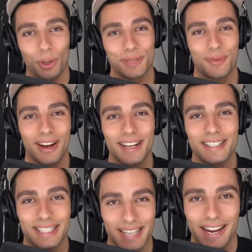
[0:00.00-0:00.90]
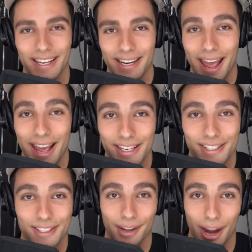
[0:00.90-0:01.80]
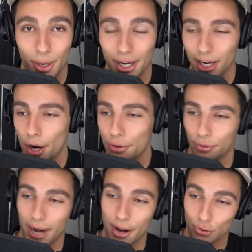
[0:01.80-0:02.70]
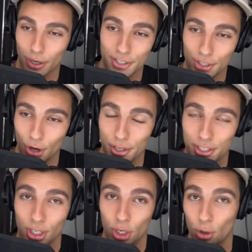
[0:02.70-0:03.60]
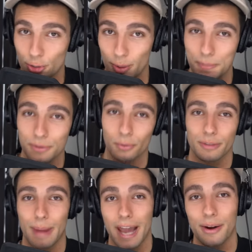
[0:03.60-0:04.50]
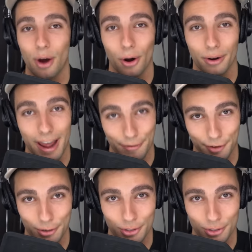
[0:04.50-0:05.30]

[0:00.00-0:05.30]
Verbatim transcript: What's up guys, it's Aiden and today we're going to go through how Travis Scott's Goosebumps was made on FL